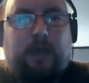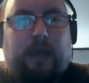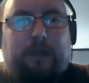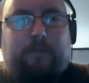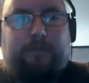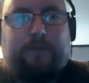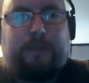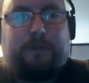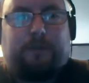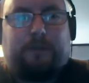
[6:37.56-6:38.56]
in
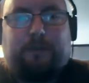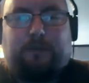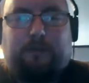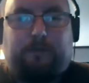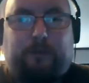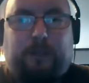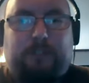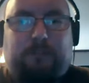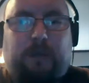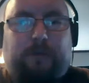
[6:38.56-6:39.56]
your
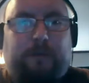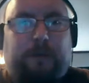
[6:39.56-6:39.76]
personal life?